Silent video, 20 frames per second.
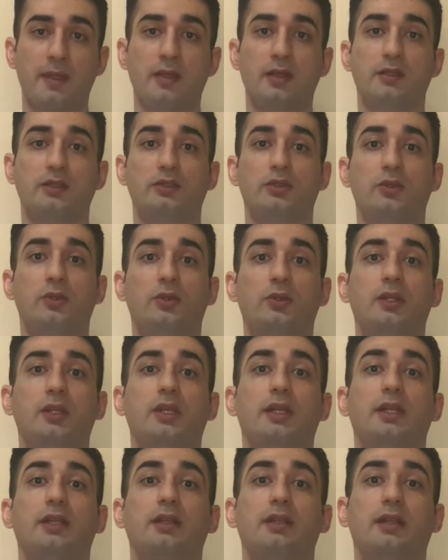So
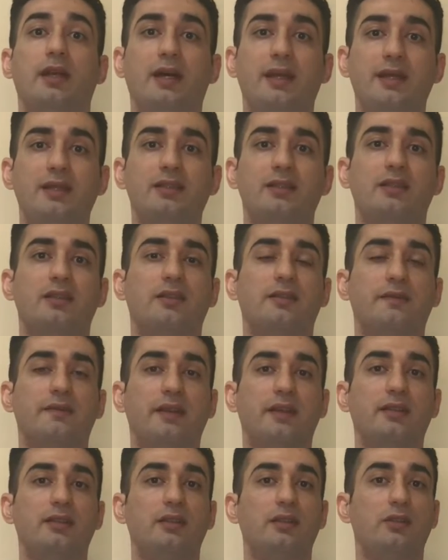lights are
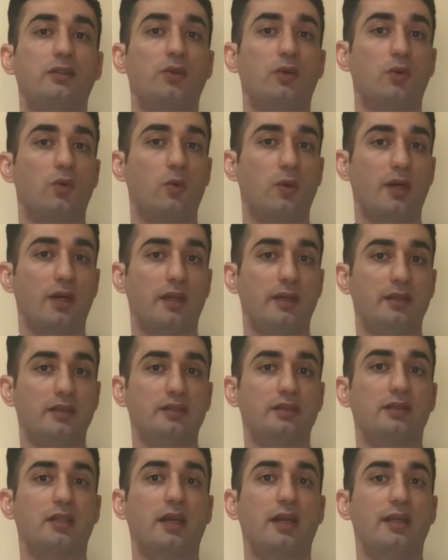affecting your
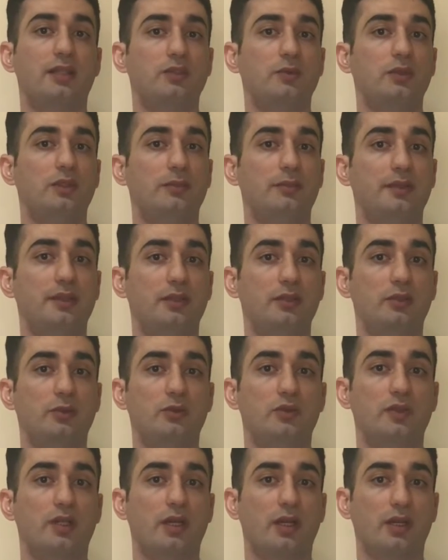wines. Lights will bring to
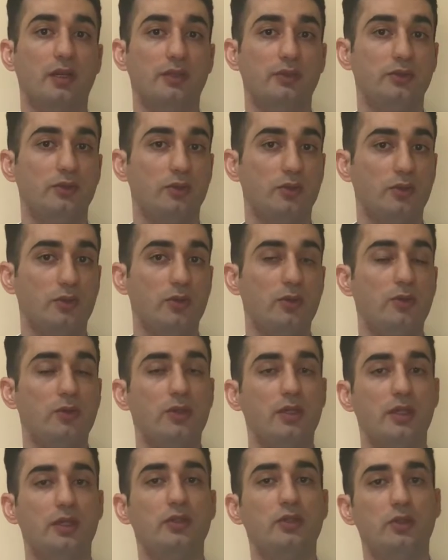dry out your cork,
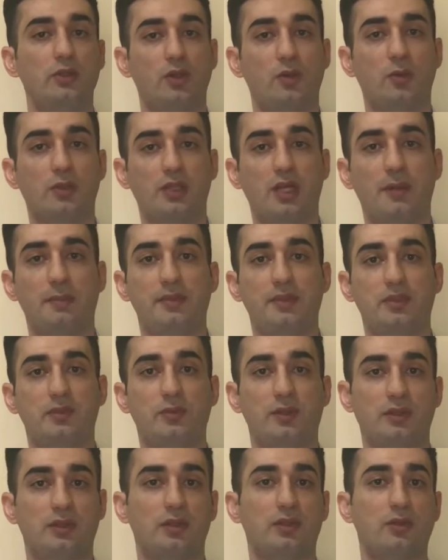and you know what happens
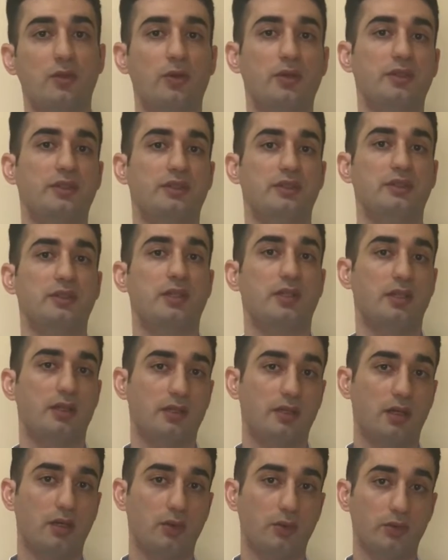when the cork is drying
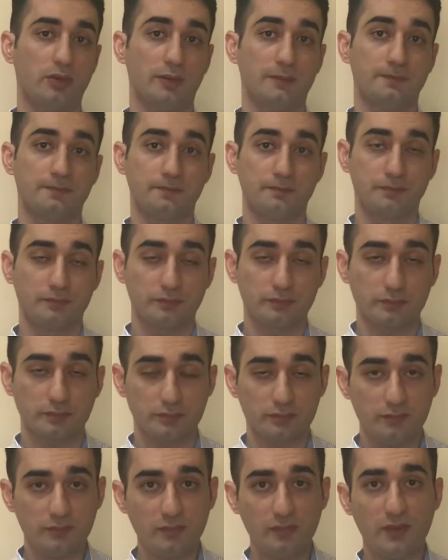out.
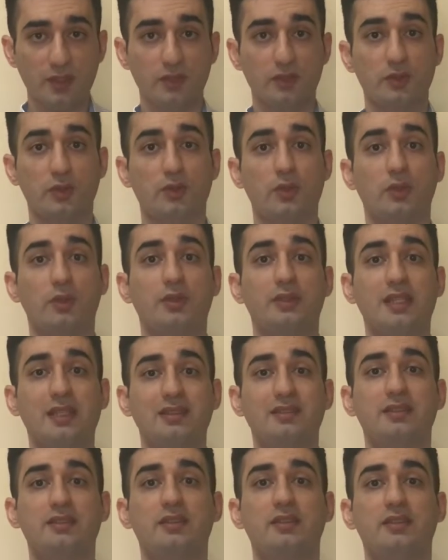So
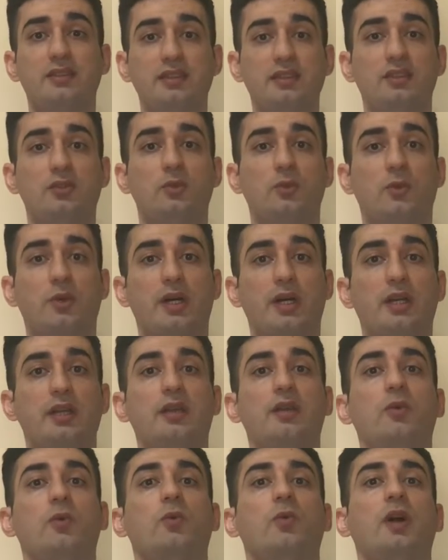that's the reason why
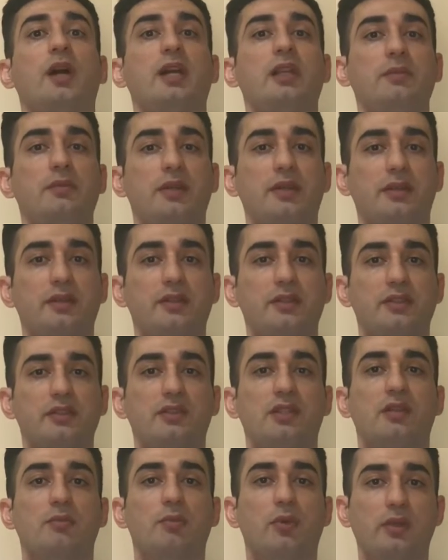winemakers,
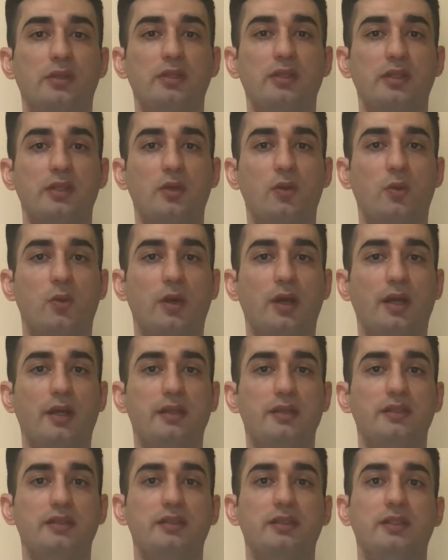they are bottling the
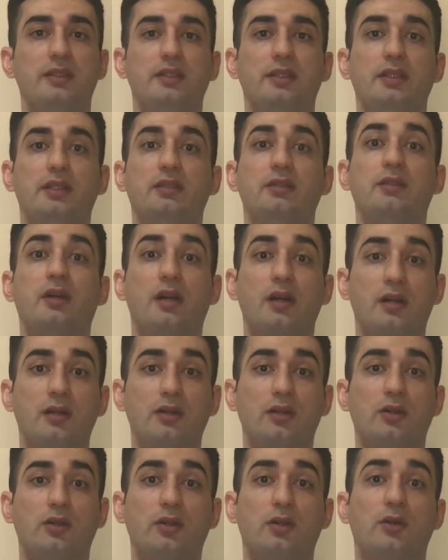wines in the dark
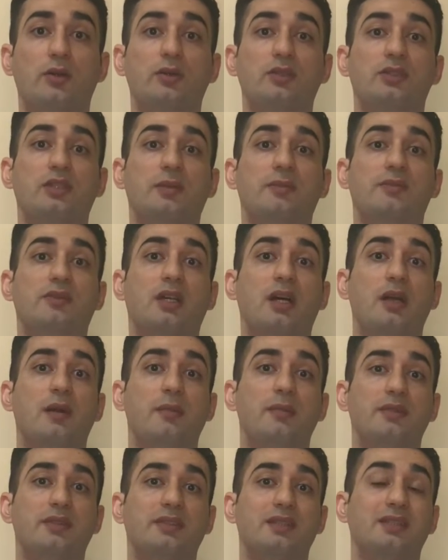or
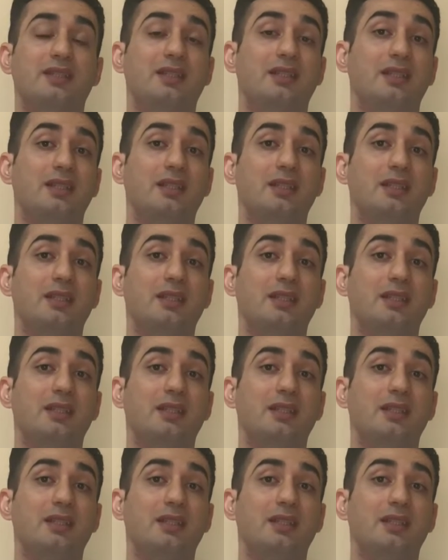sometimes in the